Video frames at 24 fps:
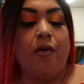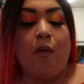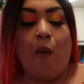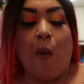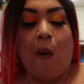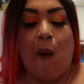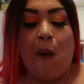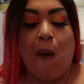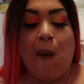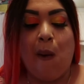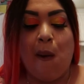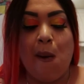
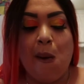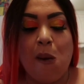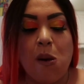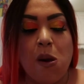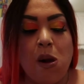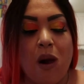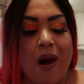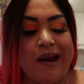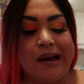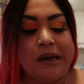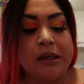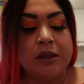
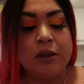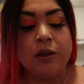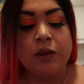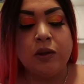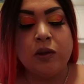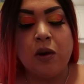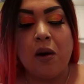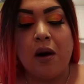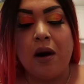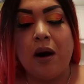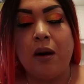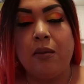
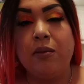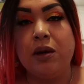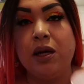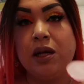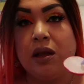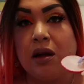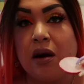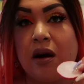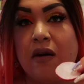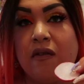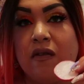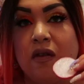I'm gonna
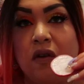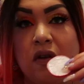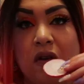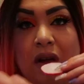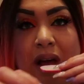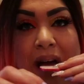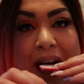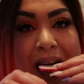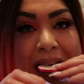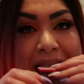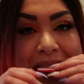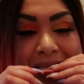eat that, I don't
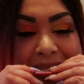know.